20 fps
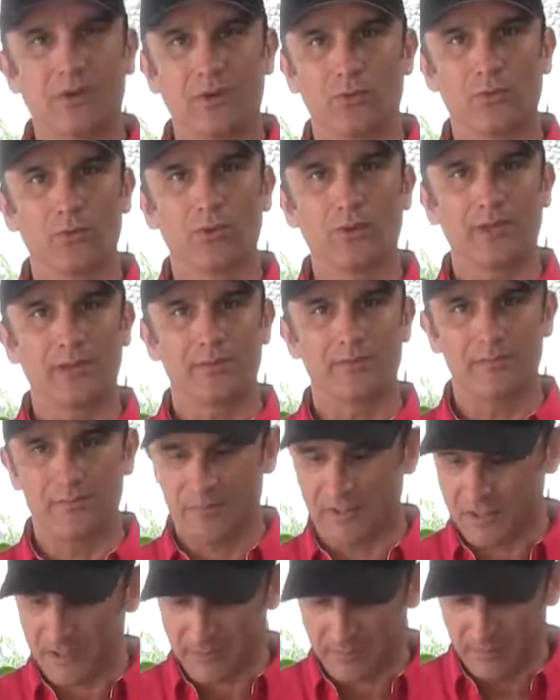going to really
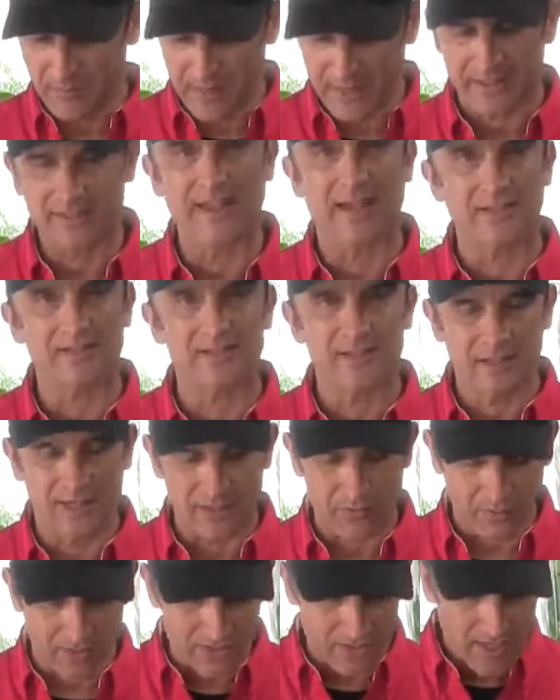just make that
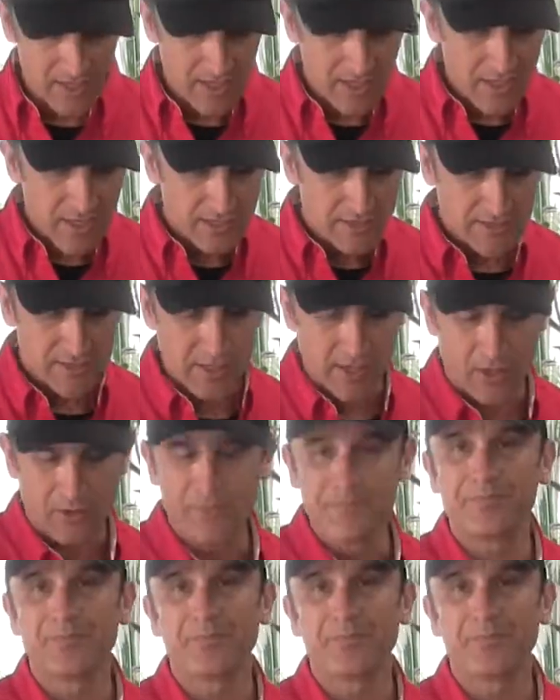sandwich. So